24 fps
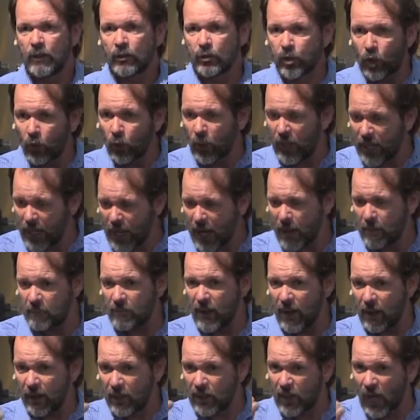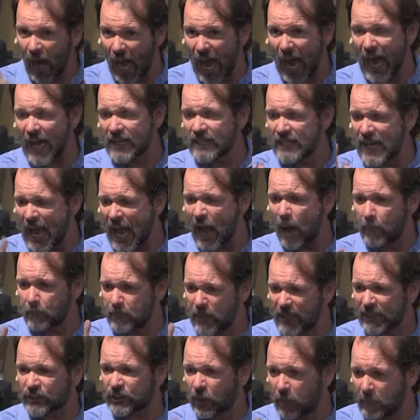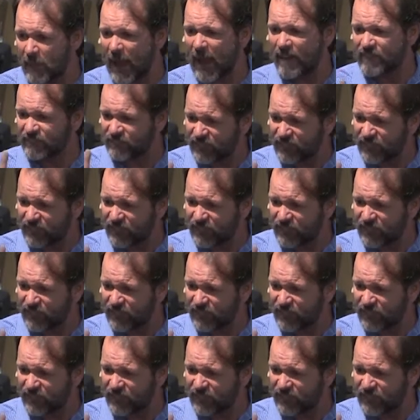Through him, God now picks a man,